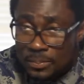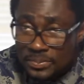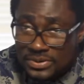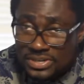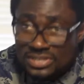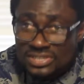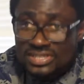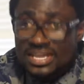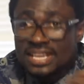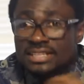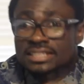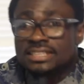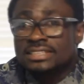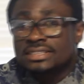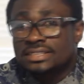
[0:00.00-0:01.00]
presents
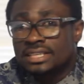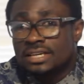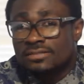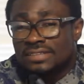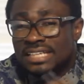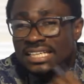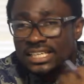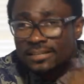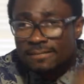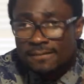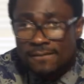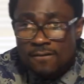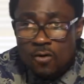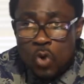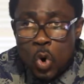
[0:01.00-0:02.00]
itself in the
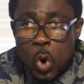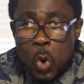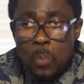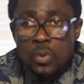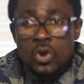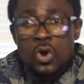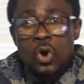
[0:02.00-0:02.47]
form